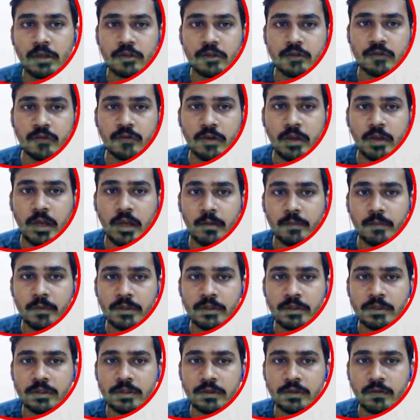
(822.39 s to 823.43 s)
So what
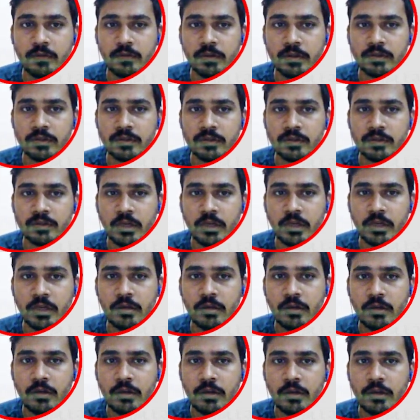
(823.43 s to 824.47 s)
happens is that
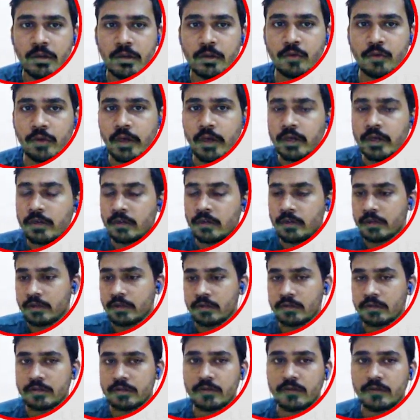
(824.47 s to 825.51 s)
you write a
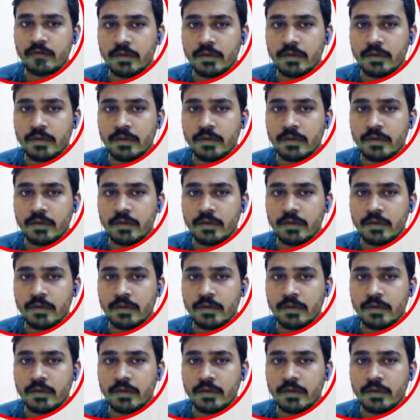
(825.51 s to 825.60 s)
letter.